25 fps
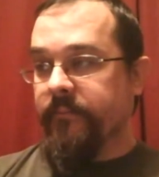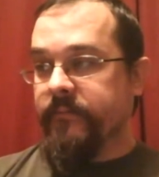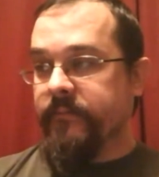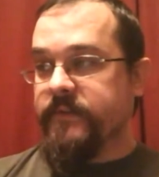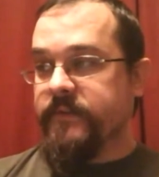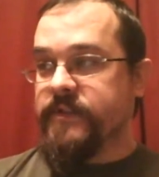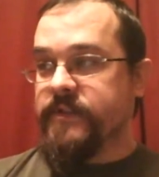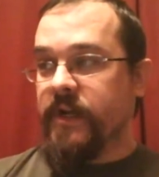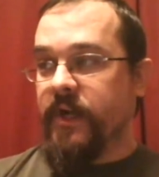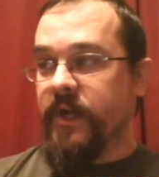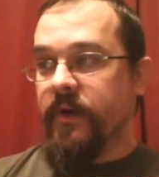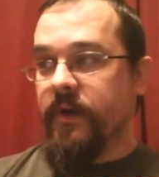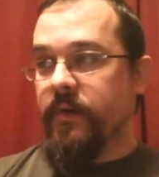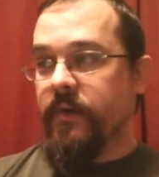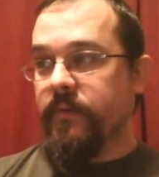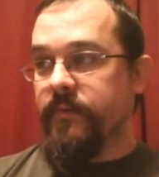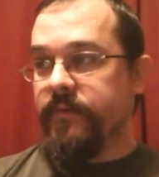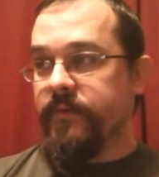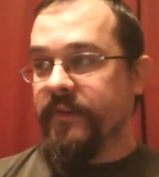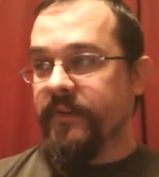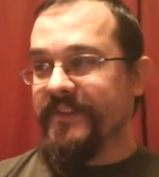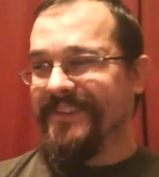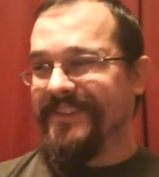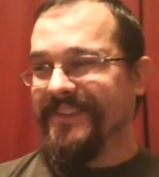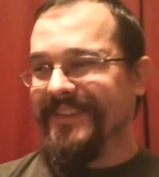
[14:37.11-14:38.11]
So
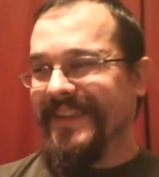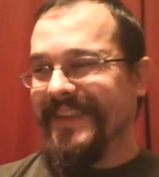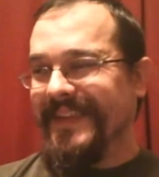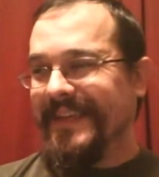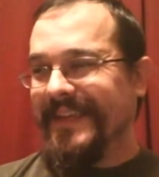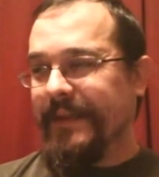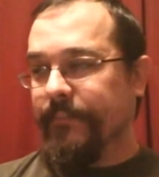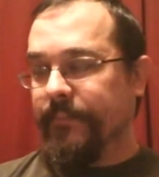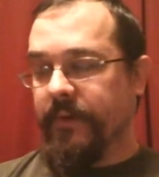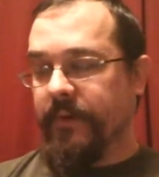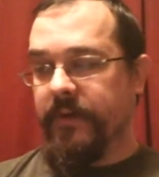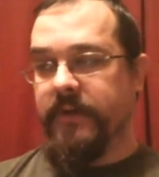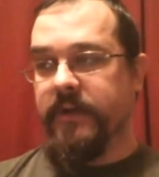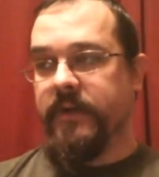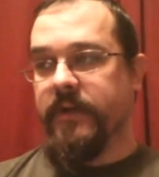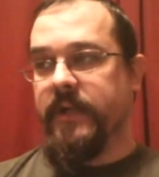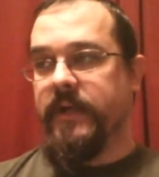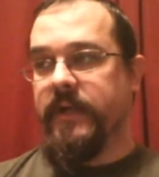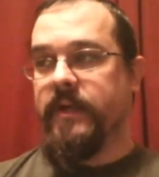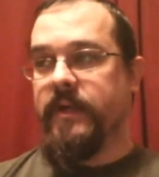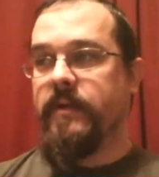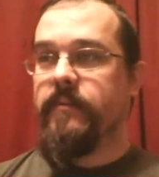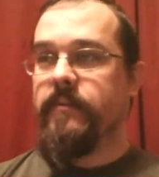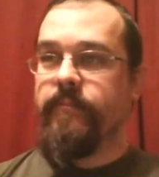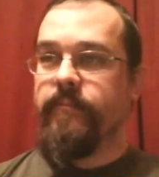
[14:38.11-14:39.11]
the sneaky
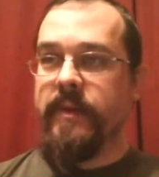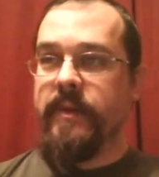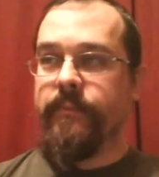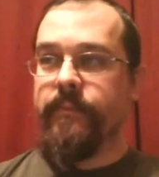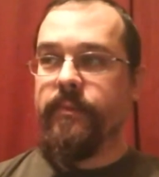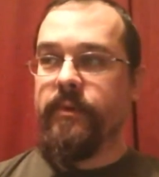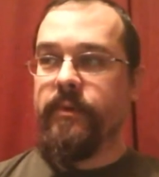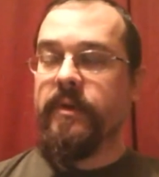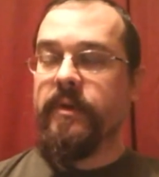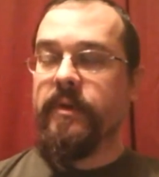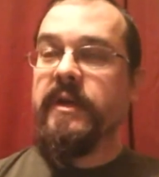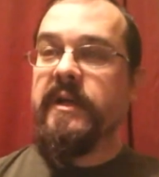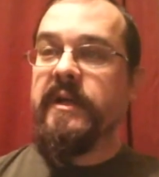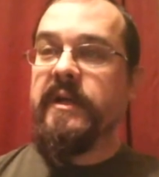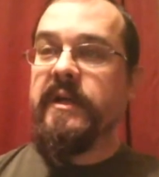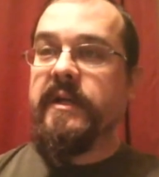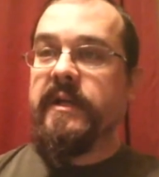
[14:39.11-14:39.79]
party member